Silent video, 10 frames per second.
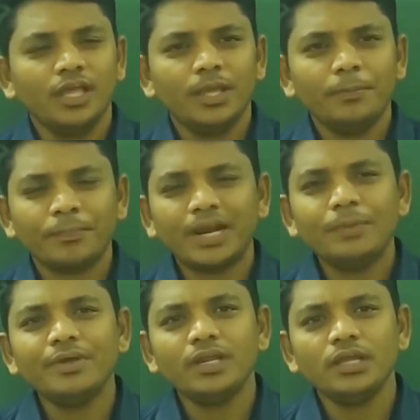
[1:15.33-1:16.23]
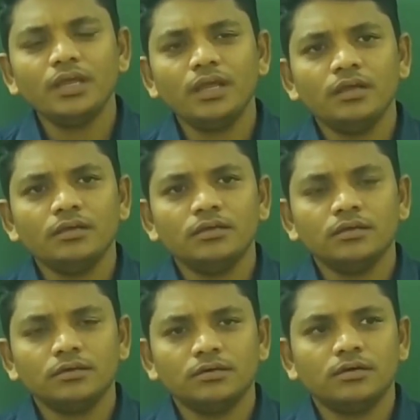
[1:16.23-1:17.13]
a primary
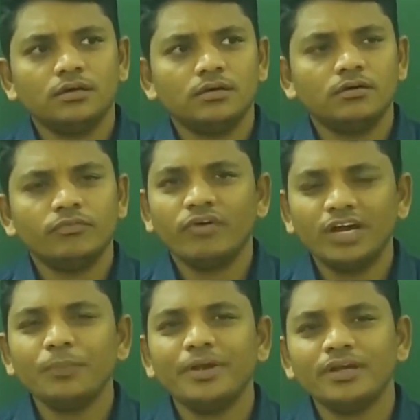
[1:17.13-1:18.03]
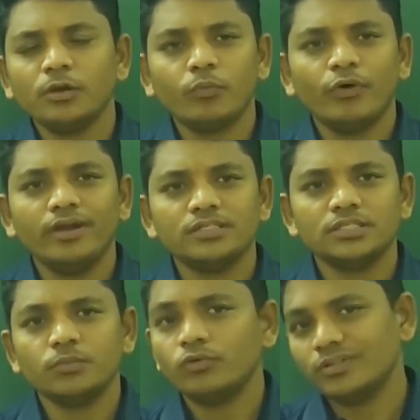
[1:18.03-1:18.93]
fundamental
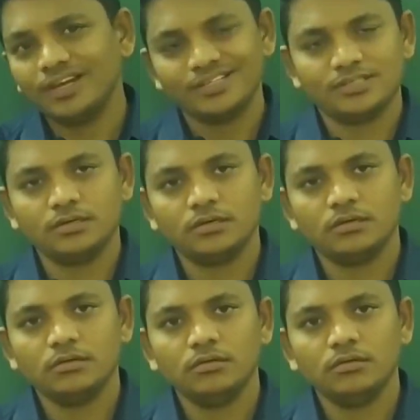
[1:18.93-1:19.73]
points about the lesson.